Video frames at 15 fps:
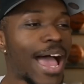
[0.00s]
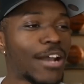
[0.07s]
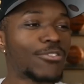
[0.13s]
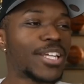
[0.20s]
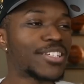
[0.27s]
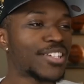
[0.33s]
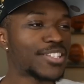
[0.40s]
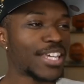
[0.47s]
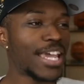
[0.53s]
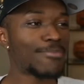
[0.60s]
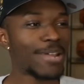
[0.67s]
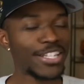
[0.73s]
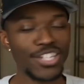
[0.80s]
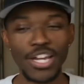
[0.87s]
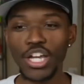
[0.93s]
I don't think it's a
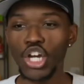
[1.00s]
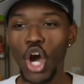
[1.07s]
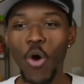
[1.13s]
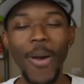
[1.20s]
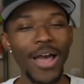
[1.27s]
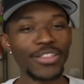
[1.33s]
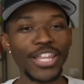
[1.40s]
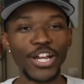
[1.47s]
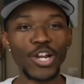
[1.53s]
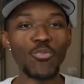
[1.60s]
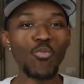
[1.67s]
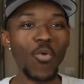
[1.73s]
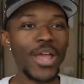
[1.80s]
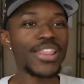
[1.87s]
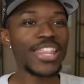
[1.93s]
team that's going to go out there
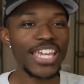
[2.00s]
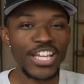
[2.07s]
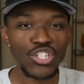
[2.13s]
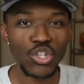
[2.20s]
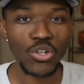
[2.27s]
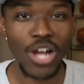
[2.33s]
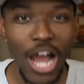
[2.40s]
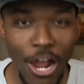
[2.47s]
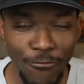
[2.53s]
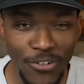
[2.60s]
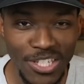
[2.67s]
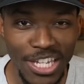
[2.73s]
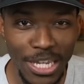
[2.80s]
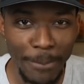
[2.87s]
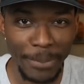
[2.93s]
and win the Eastern
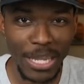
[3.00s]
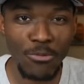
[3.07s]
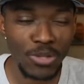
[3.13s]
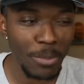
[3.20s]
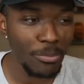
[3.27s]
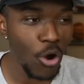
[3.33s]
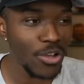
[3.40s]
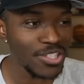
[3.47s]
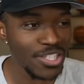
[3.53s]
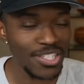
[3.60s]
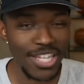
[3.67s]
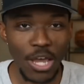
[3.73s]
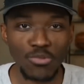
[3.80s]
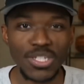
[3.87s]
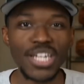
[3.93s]
Conference to compete with the Boston
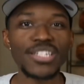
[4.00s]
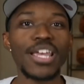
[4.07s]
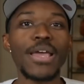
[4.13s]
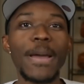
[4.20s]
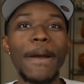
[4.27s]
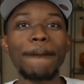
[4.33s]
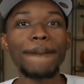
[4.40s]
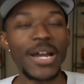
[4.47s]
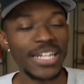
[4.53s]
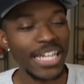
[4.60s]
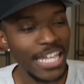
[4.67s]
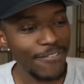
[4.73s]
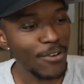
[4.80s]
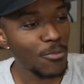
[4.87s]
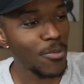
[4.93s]
Celtics. But
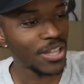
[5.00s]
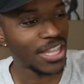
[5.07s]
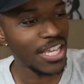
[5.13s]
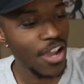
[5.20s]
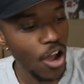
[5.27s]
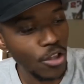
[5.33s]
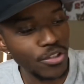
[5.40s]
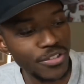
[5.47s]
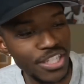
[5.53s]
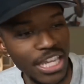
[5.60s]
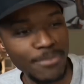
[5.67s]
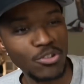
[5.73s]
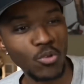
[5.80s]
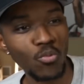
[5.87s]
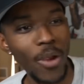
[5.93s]
even with the other
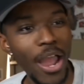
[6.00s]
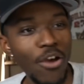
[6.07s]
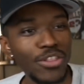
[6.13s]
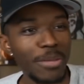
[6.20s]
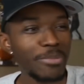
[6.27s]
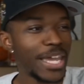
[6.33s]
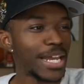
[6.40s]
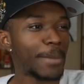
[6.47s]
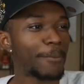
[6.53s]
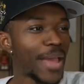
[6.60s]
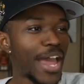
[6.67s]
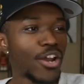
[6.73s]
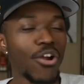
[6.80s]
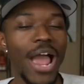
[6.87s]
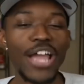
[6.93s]
teams around them getting
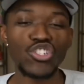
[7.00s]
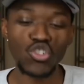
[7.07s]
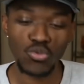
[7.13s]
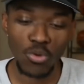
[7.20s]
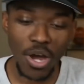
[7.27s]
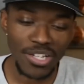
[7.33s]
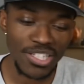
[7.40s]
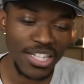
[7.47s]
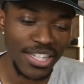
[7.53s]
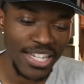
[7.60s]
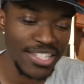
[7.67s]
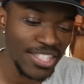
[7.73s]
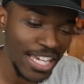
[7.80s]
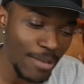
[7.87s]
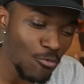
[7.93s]
better, I trust that
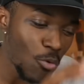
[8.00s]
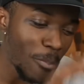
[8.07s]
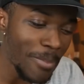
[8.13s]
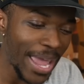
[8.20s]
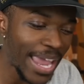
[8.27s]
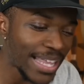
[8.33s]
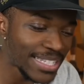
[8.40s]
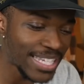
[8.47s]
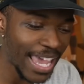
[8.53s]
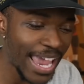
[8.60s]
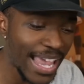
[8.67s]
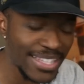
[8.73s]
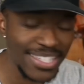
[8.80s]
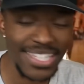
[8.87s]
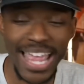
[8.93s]
this team will
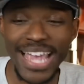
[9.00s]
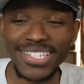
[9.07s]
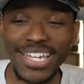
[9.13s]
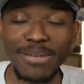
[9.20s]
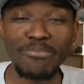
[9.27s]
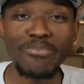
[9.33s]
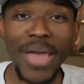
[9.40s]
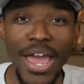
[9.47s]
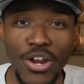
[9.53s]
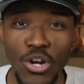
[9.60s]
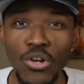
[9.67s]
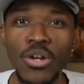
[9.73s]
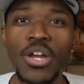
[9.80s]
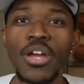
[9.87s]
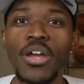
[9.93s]
maintain / get
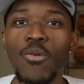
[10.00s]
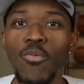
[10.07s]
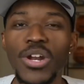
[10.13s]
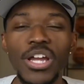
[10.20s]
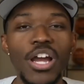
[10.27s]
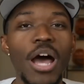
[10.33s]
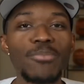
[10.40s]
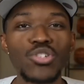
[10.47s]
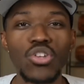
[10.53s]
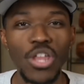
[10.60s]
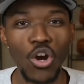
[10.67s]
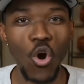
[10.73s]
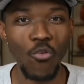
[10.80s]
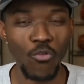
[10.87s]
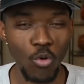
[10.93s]
better when it comes to
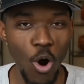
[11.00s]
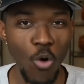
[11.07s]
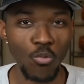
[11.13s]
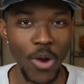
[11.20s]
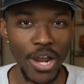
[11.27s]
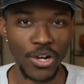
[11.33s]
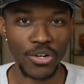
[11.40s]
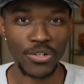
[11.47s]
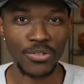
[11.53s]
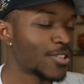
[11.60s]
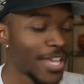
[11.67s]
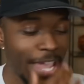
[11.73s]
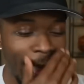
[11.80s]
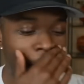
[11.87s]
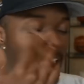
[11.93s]
their overall record.
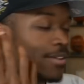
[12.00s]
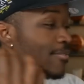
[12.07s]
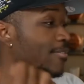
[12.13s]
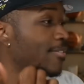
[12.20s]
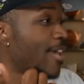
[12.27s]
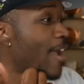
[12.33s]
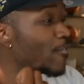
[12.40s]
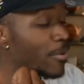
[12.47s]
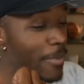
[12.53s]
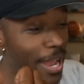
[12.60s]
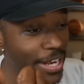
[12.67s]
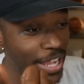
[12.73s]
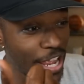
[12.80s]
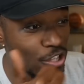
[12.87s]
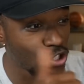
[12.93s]
So they had
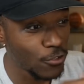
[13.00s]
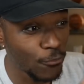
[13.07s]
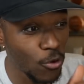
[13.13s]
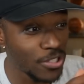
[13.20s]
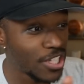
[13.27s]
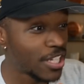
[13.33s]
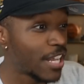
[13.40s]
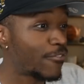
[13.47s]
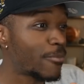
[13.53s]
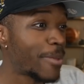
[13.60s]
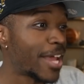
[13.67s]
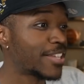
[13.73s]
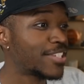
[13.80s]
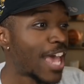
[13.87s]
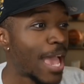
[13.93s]
everybody injured for a
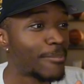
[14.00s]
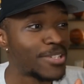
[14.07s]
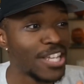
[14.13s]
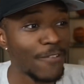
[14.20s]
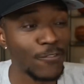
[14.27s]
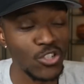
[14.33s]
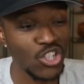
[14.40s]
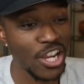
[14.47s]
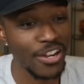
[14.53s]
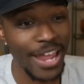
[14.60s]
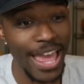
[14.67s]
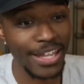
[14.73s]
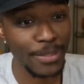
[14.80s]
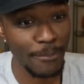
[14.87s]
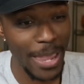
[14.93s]
significant amount of time, except for
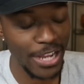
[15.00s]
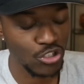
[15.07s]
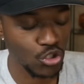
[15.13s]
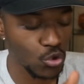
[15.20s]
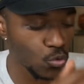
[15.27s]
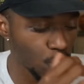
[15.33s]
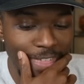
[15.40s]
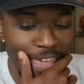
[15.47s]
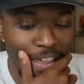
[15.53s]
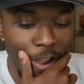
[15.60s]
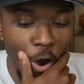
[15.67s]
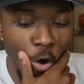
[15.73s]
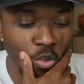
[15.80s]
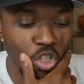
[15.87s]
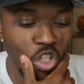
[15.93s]
Jared Allen and Max Strus. They
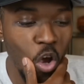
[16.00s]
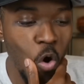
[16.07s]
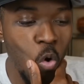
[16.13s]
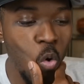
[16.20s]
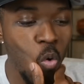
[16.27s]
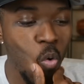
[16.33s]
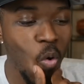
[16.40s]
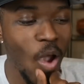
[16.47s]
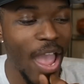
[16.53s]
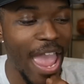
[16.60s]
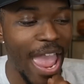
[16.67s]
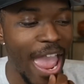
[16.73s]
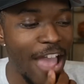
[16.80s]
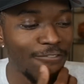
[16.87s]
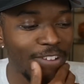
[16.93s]
also
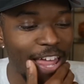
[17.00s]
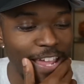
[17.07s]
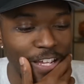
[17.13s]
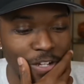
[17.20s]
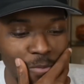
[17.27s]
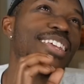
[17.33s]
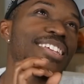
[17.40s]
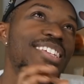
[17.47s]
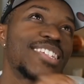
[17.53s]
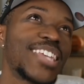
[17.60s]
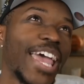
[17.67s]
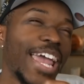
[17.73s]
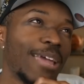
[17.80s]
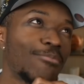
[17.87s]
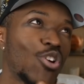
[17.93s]
have like the
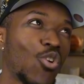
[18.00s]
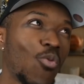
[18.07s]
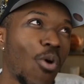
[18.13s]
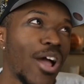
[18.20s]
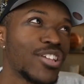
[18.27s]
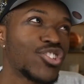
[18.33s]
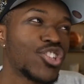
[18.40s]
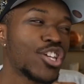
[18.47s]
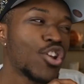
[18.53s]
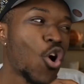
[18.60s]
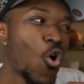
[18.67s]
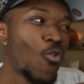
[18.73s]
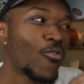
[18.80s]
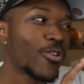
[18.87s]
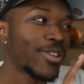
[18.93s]
same question
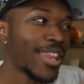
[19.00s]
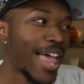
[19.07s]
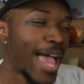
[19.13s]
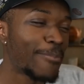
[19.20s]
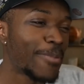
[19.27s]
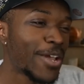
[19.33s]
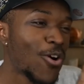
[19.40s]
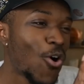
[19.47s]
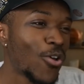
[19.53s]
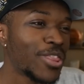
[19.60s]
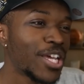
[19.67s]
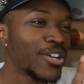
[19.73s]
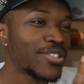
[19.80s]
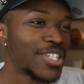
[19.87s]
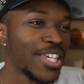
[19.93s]
overlapping
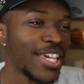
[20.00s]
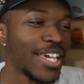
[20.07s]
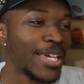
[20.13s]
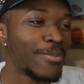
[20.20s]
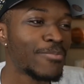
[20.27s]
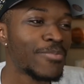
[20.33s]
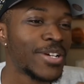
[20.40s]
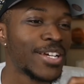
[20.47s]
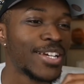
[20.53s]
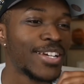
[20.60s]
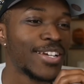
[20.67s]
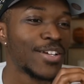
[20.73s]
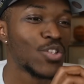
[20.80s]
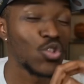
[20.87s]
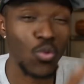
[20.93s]
on their team
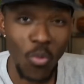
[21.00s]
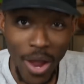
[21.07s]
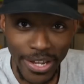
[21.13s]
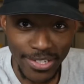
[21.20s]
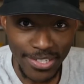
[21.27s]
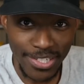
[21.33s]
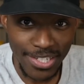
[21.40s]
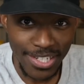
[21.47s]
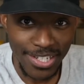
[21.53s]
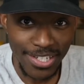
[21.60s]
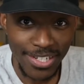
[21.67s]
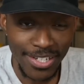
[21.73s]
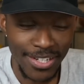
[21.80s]
twice.